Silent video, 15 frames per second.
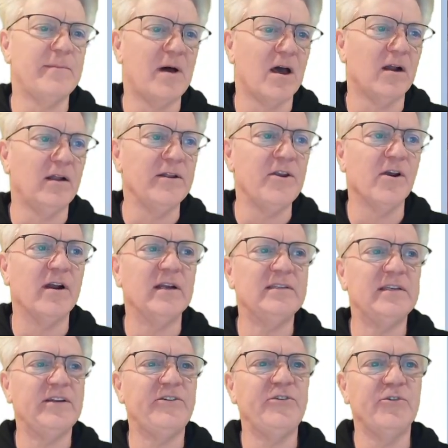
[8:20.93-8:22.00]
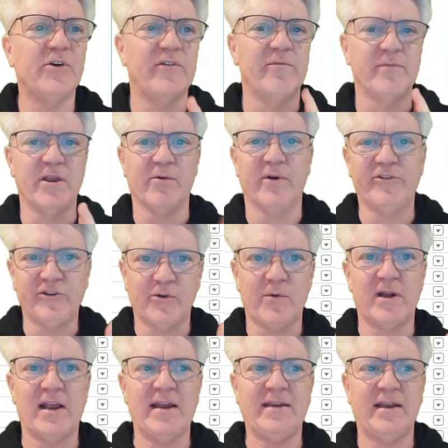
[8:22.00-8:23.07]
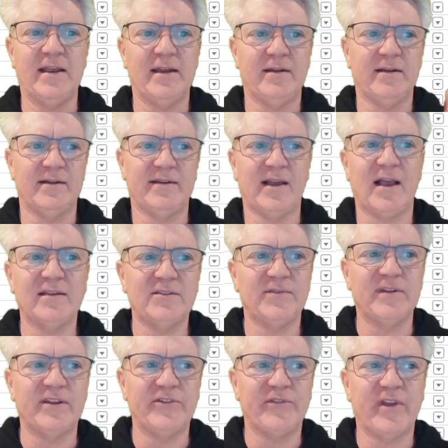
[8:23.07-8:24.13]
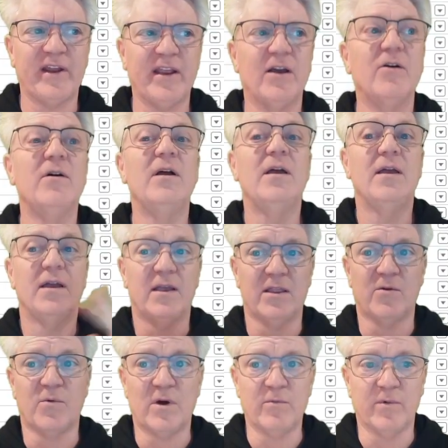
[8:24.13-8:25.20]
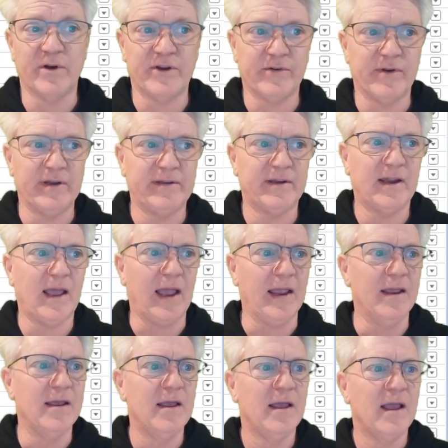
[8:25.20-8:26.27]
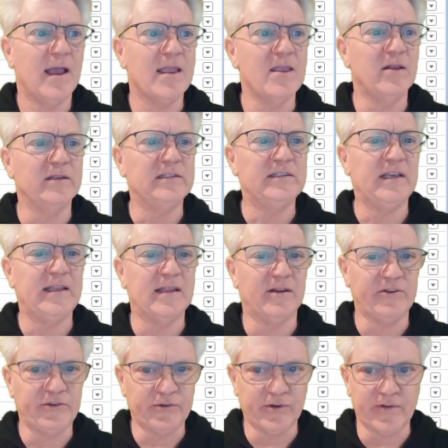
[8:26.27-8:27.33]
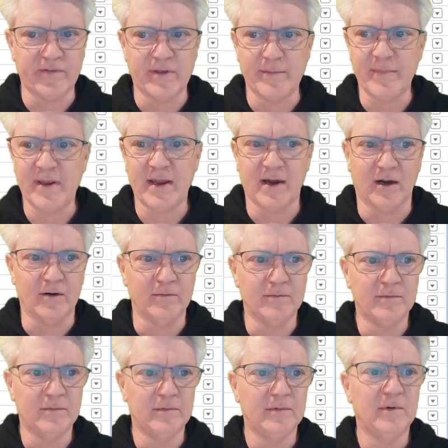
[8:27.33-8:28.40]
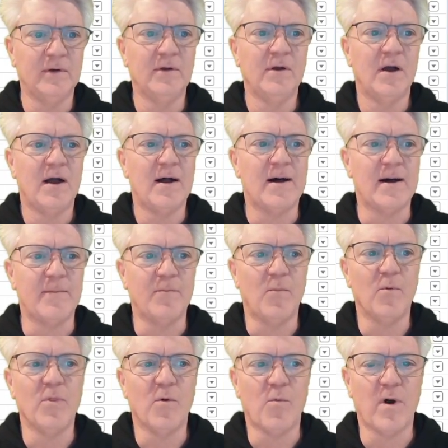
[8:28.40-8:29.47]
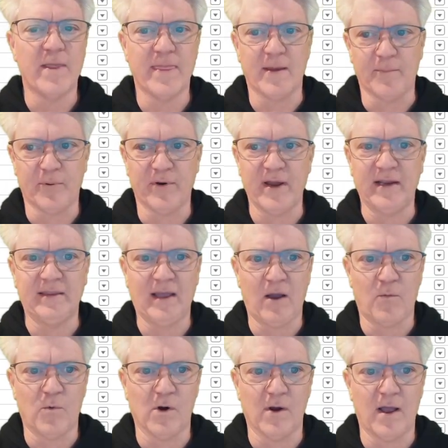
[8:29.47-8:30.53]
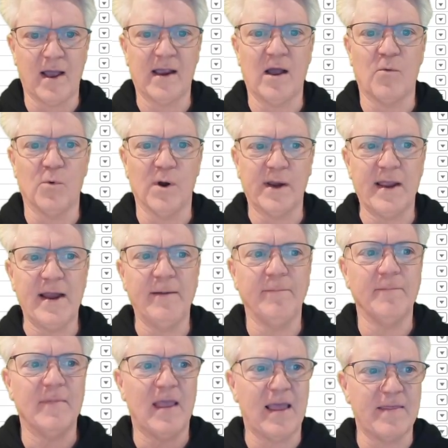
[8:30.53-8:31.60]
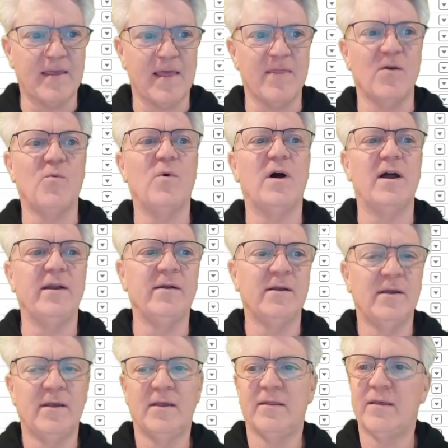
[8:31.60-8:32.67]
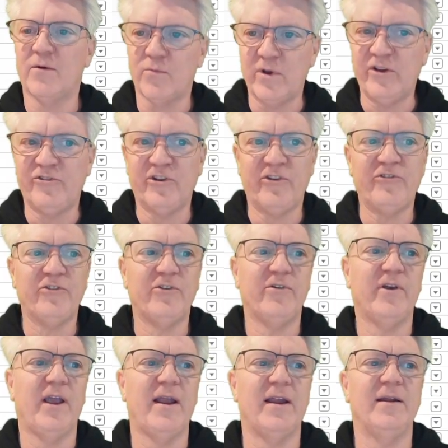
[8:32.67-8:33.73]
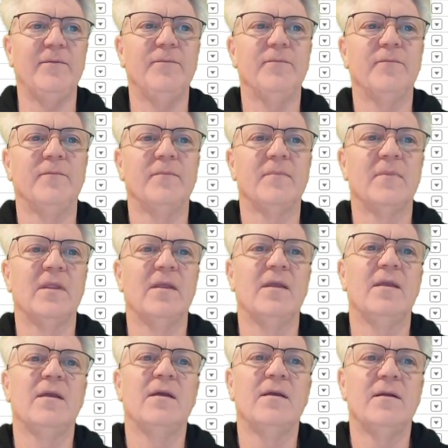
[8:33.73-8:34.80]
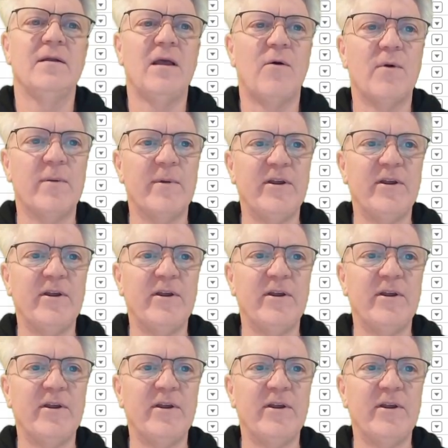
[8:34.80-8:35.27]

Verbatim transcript: model, and you're going to see two of them, the original one I did to test for this video and the one we're doing today. And you'll see the two of them here. The one that I got working, and then the one that we just created. Now what I'm